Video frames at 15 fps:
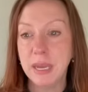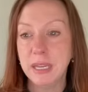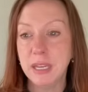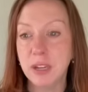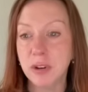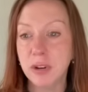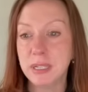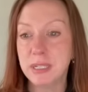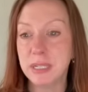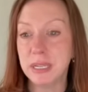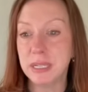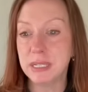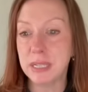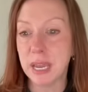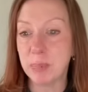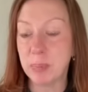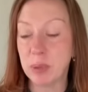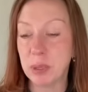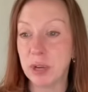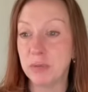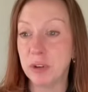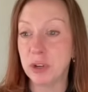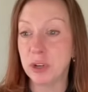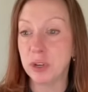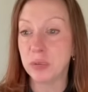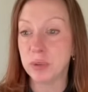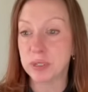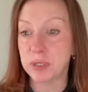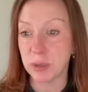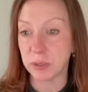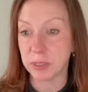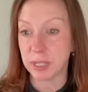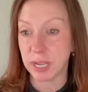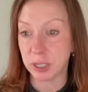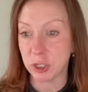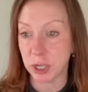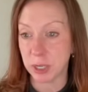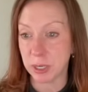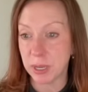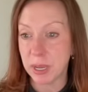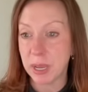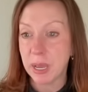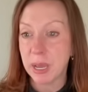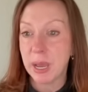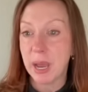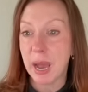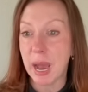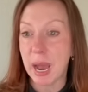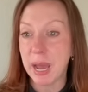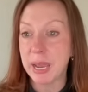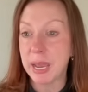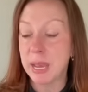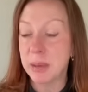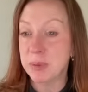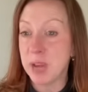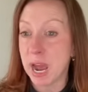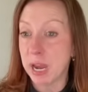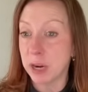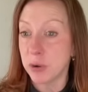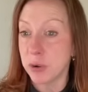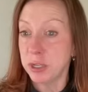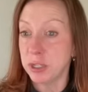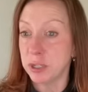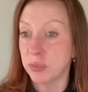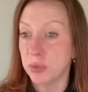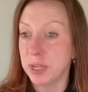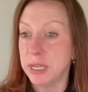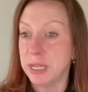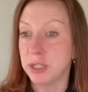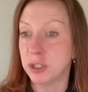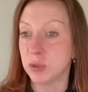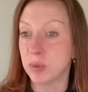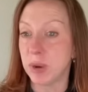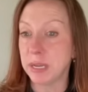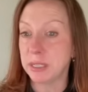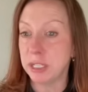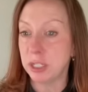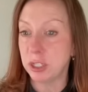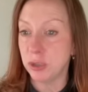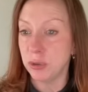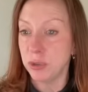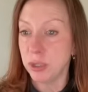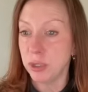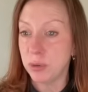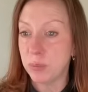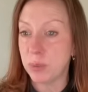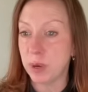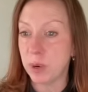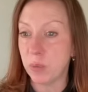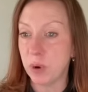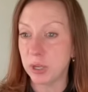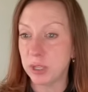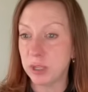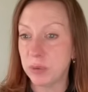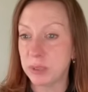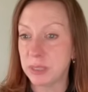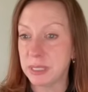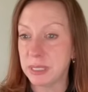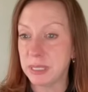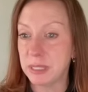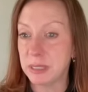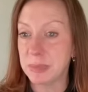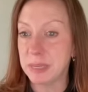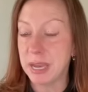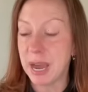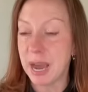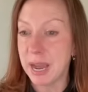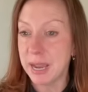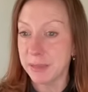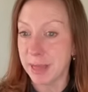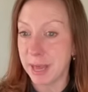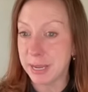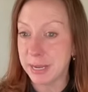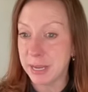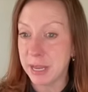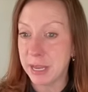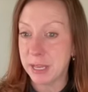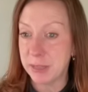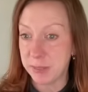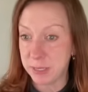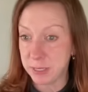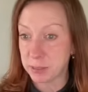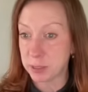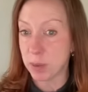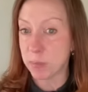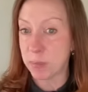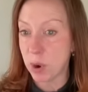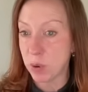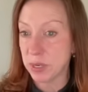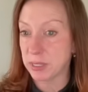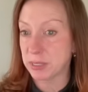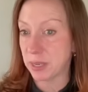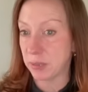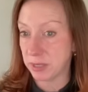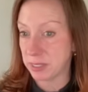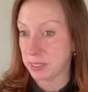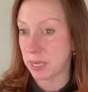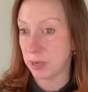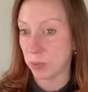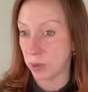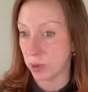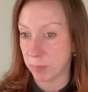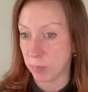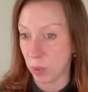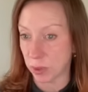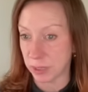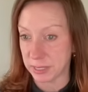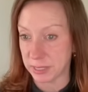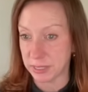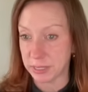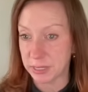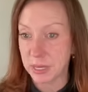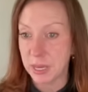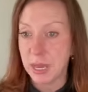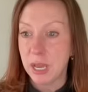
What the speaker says: Here is an example of a good results section. I am not going to read it directly to you, but what you will see is me highlight these components that we said were important.